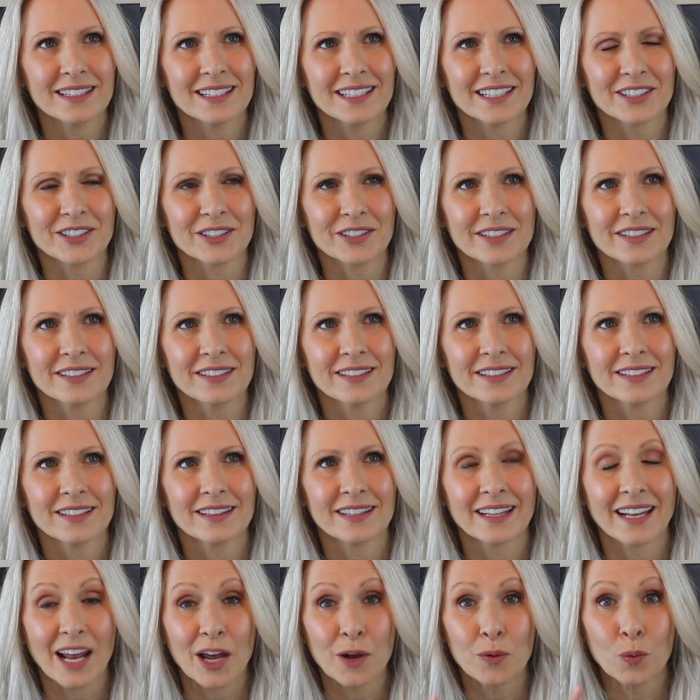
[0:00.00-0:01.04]
year
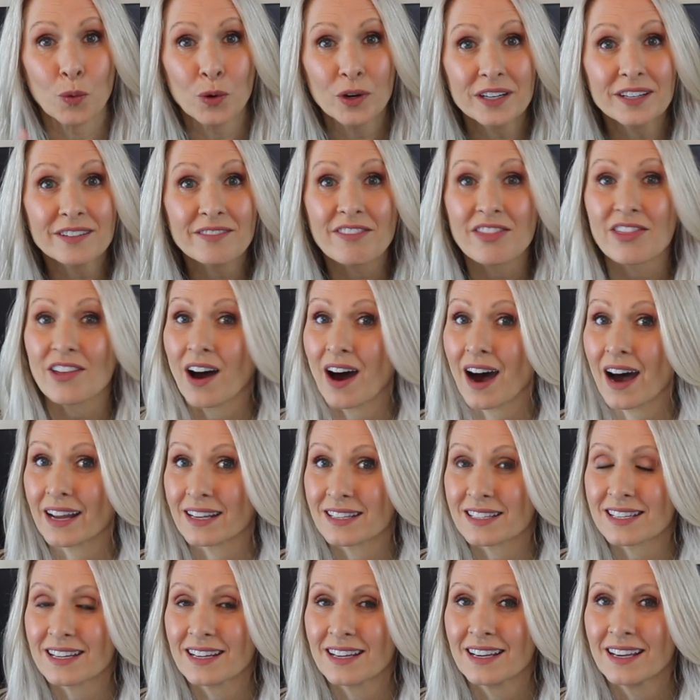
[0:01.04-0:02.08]
that I would have
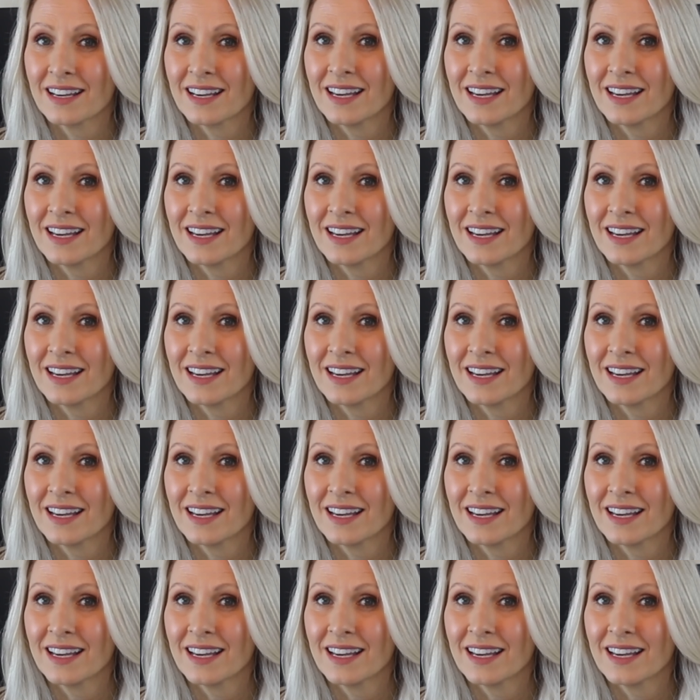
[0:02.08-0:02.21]
thought